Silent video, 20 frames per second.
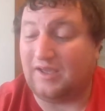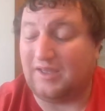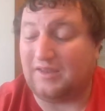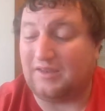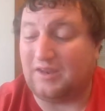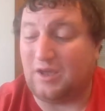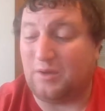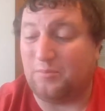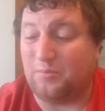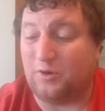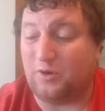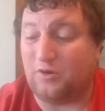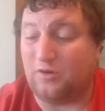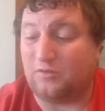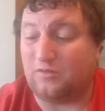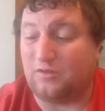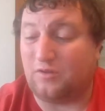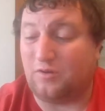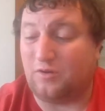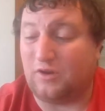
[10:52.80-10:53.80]

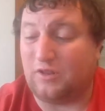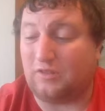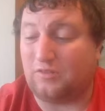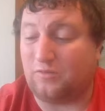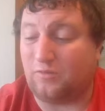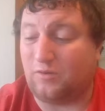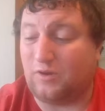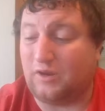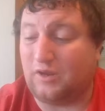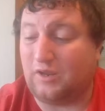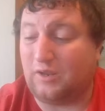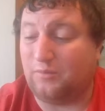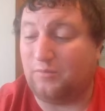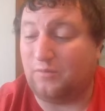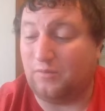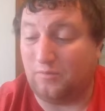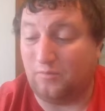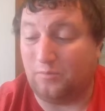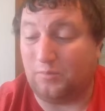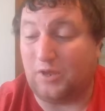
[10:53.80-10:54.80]
Number
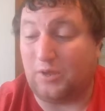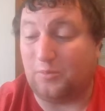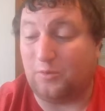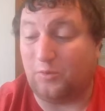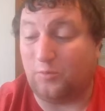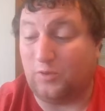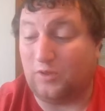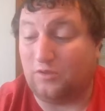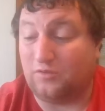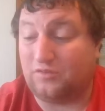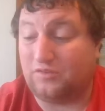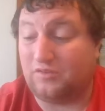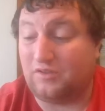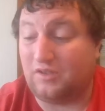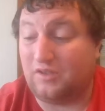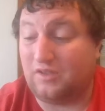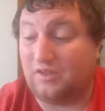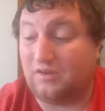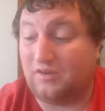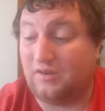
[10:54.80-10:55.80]
33, Bubba
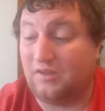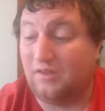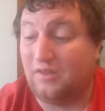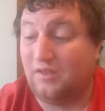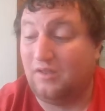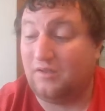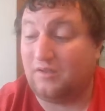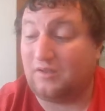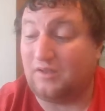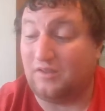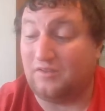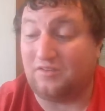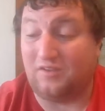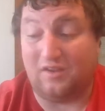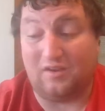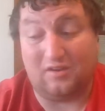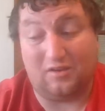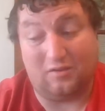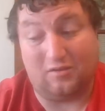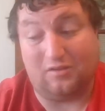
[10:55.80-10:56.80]
Wilson,
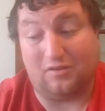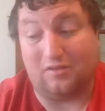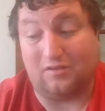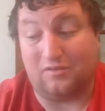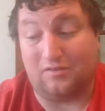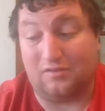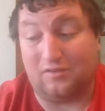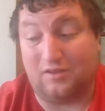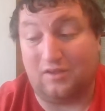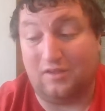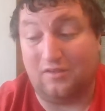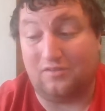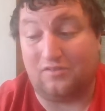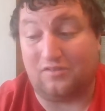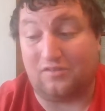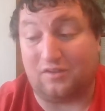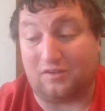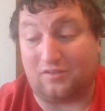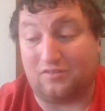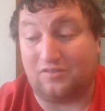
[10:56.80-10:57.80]
continued his
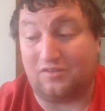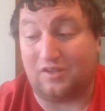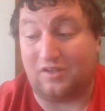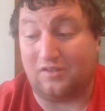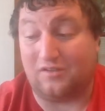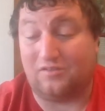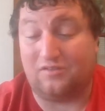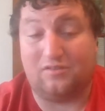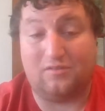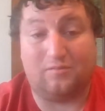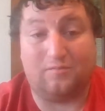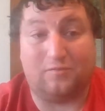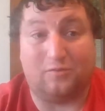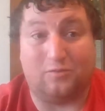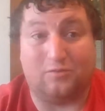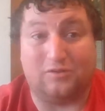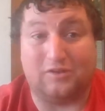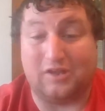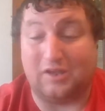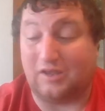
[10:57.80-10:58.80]

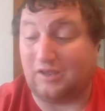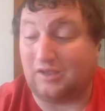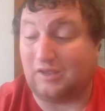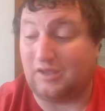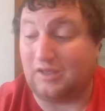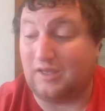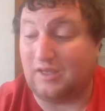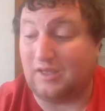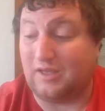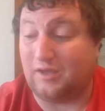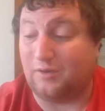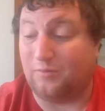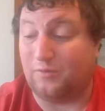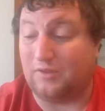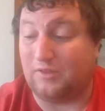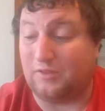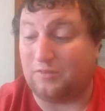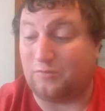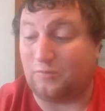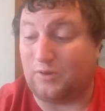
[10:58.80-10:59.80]
successful day
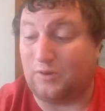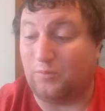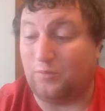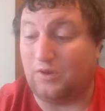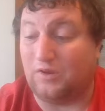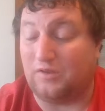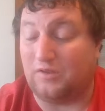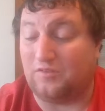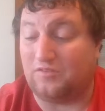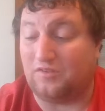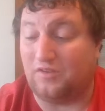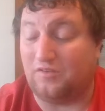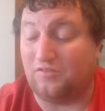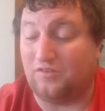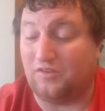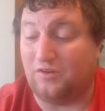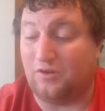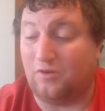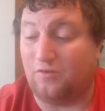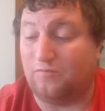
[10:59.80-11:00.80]
with a 3-1
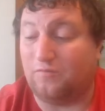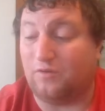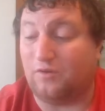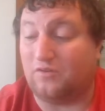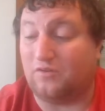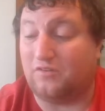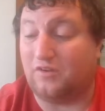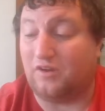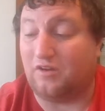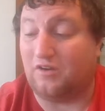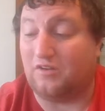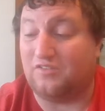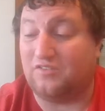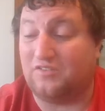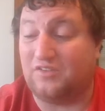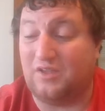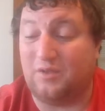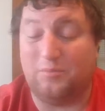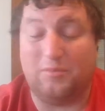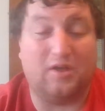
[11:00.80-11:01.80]
decision over Jared
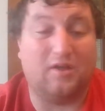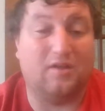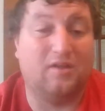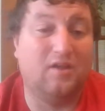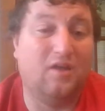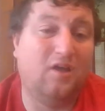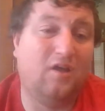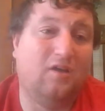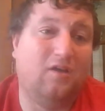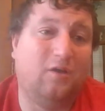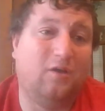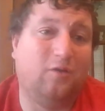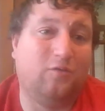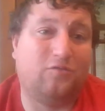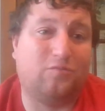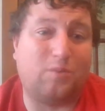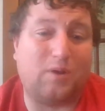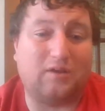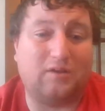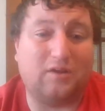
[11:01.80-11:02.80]
Sima,
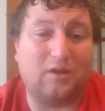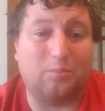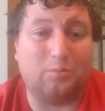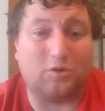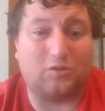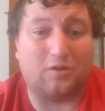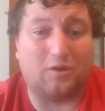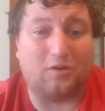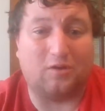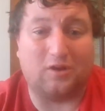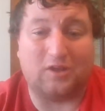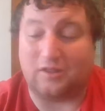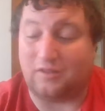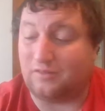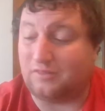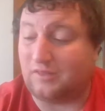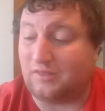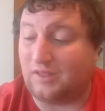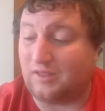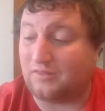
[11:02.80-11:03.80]
who's ranked number
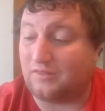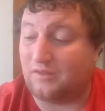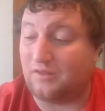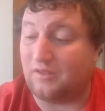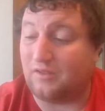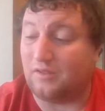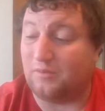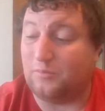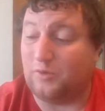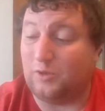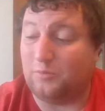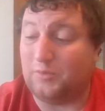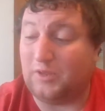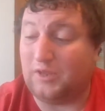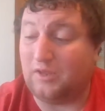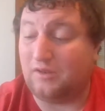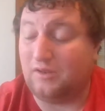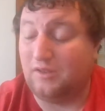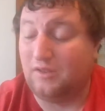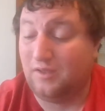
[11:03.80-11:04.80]
30th at the
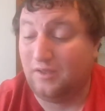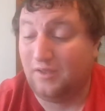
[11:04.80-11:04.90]
moment.